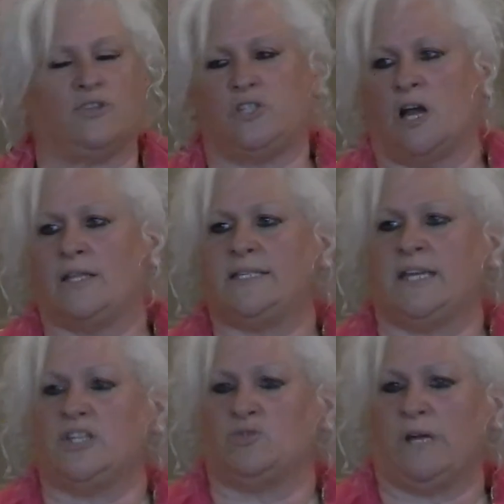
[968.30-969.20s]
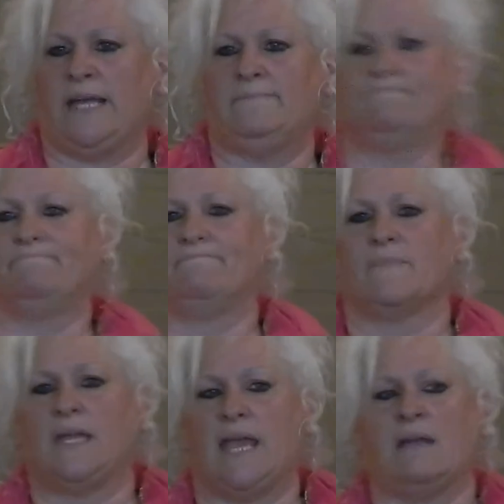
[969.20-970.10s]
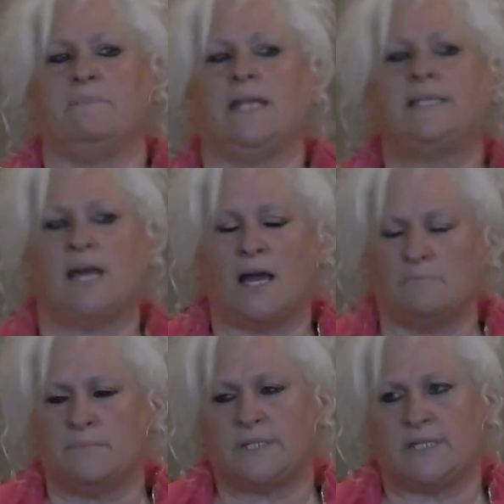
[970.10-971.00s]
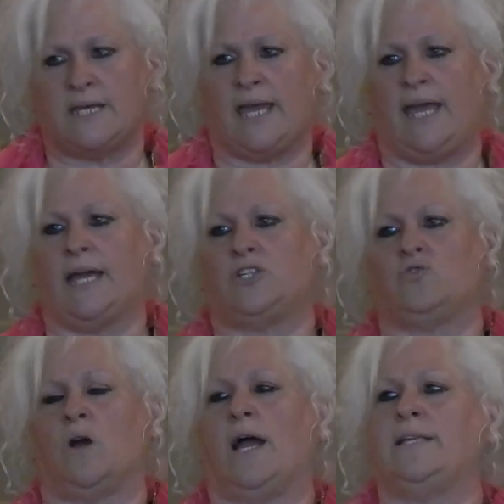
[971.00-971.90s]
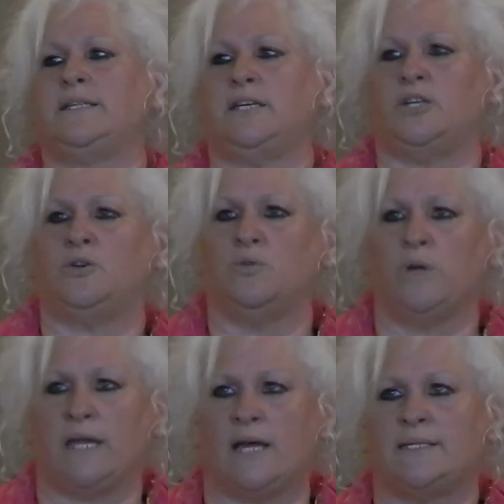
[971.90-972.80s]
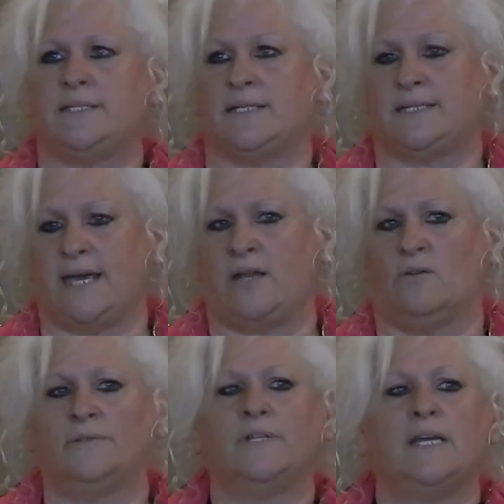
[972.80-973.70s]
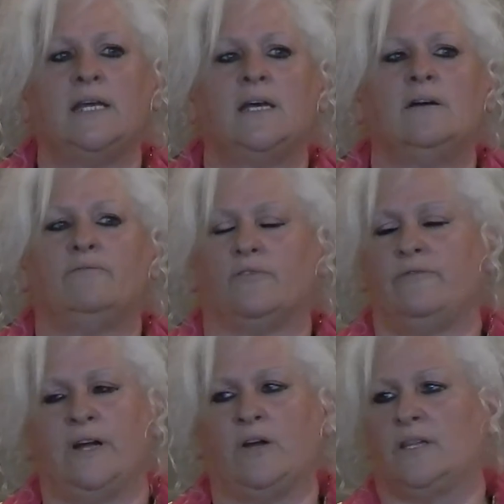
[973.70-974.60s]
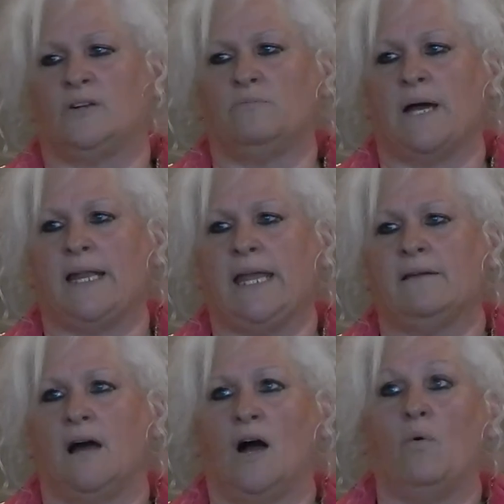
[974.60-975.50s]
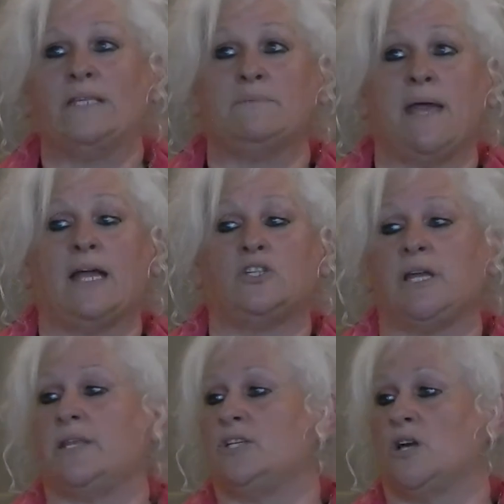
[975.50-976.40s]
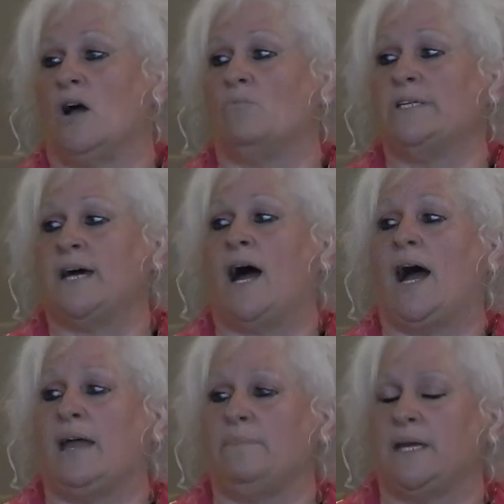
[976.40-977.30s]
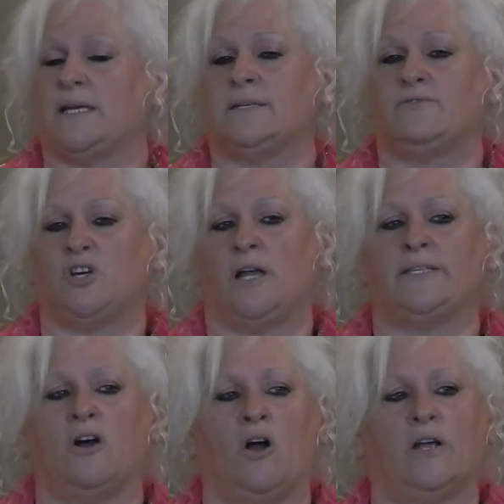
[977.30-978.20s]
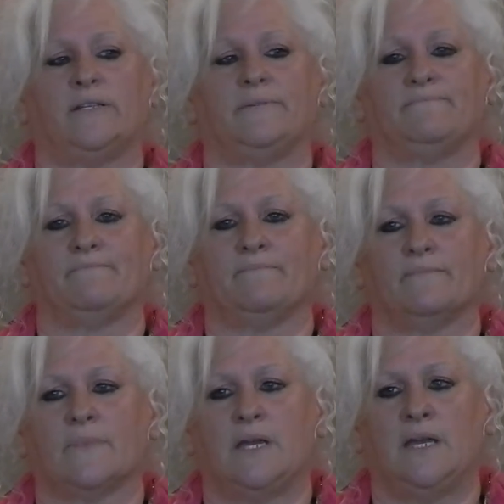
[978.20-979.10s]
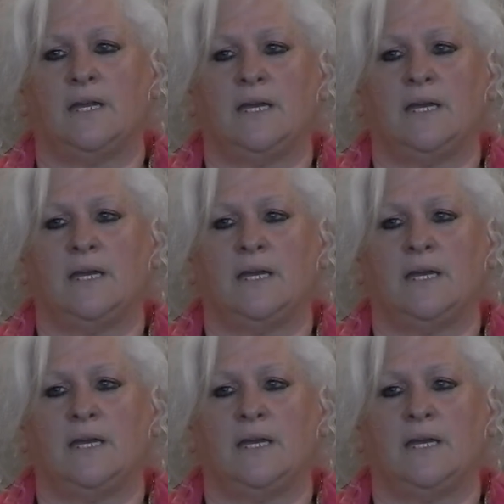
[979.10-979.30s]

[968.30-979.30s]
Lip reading: 13 years after John's injury, and many times they had tried to get us to settle for very little money, always imagining that John would die because of John's heart.